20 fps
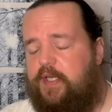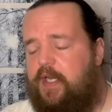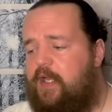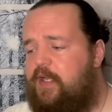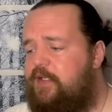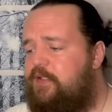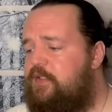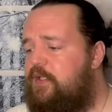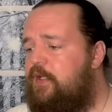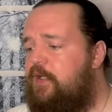
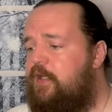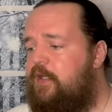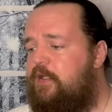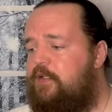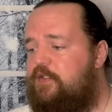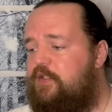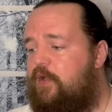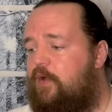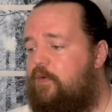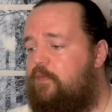nice.
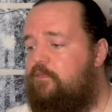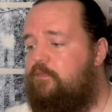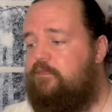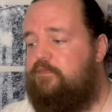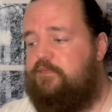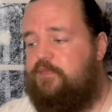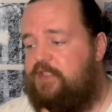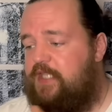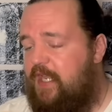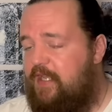So
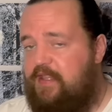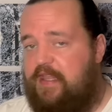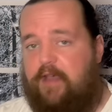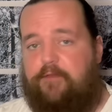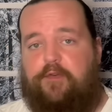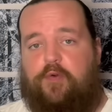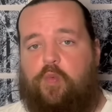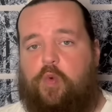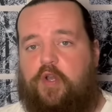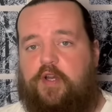take that
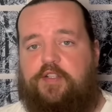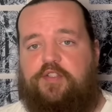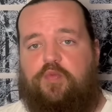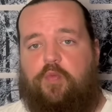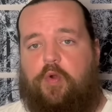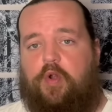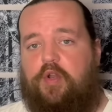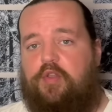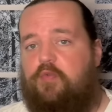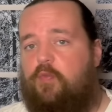for what it's
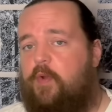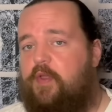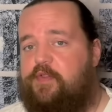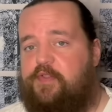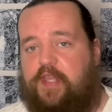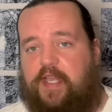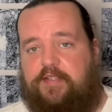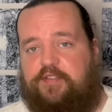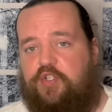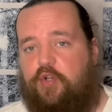worth, whether
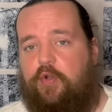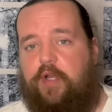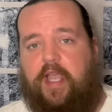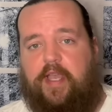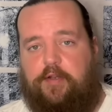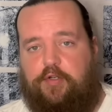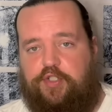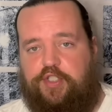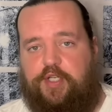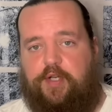that's your
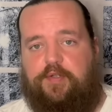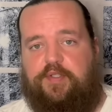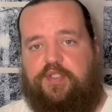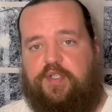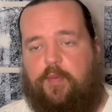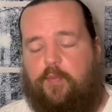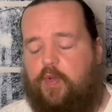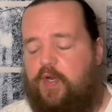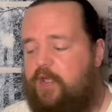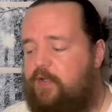energy or
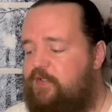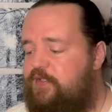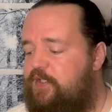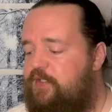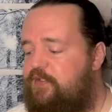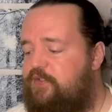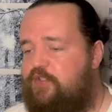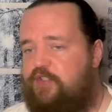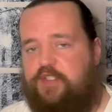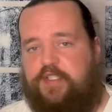someone
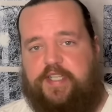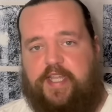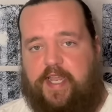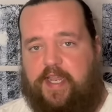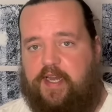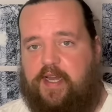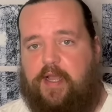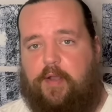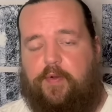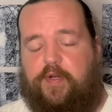else's, just
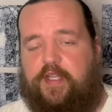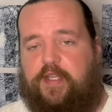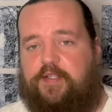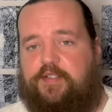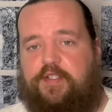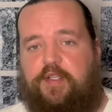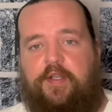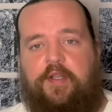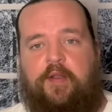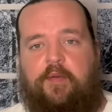take it out.
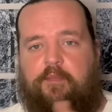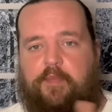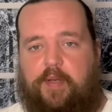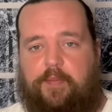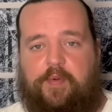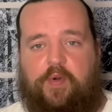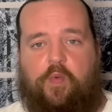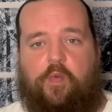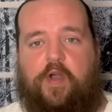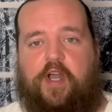It's
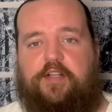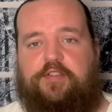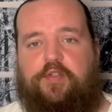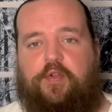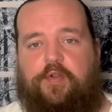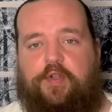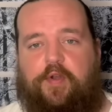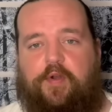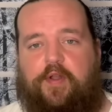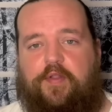remember to watch
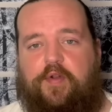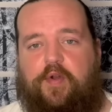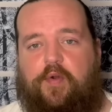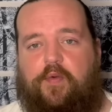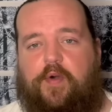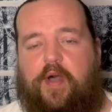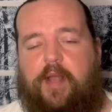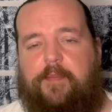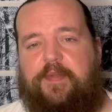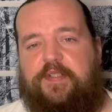all your other
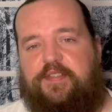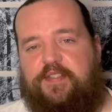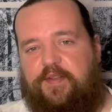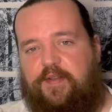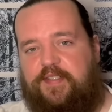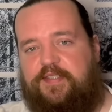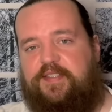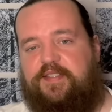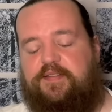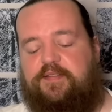alignments.
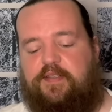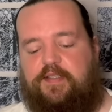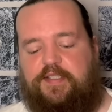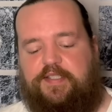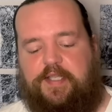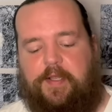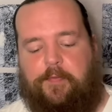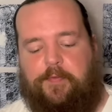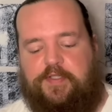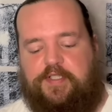Let's
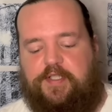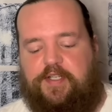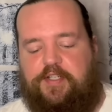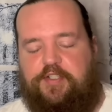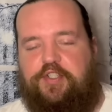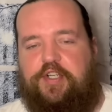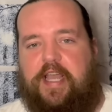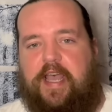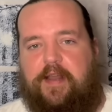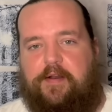see what's in the
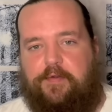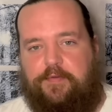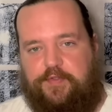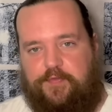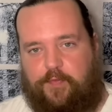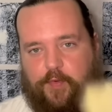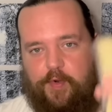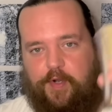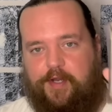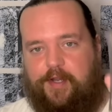shadows
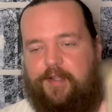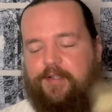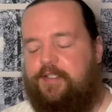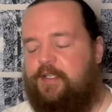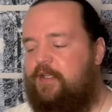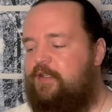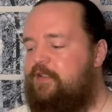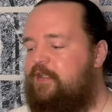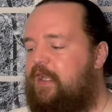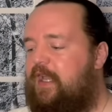for you.
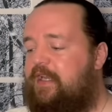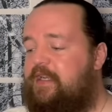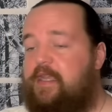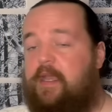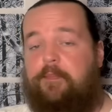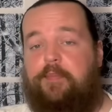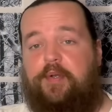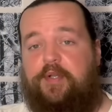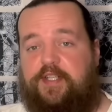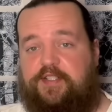And yeah,
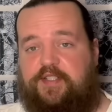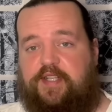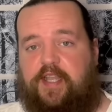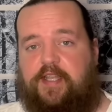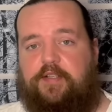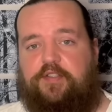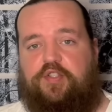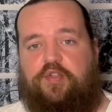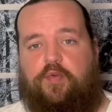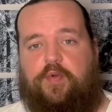please
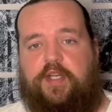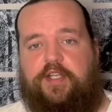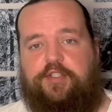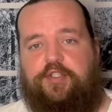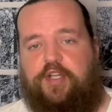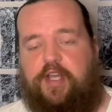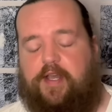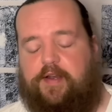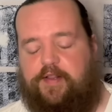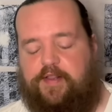take a
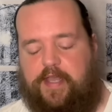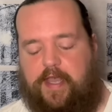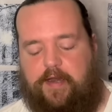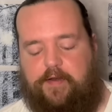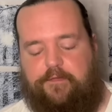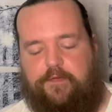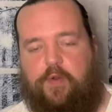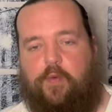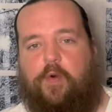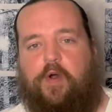screenshot of that
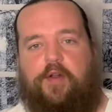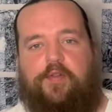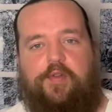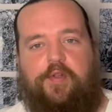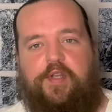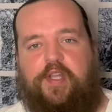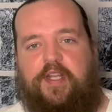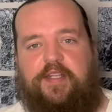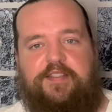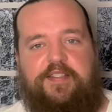if you want to
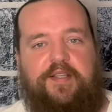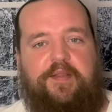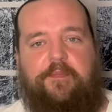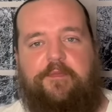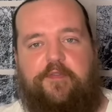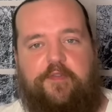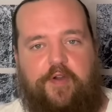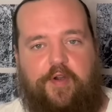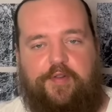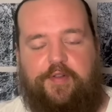look into them
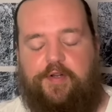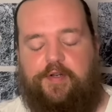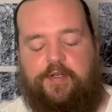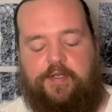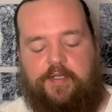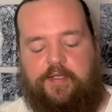further.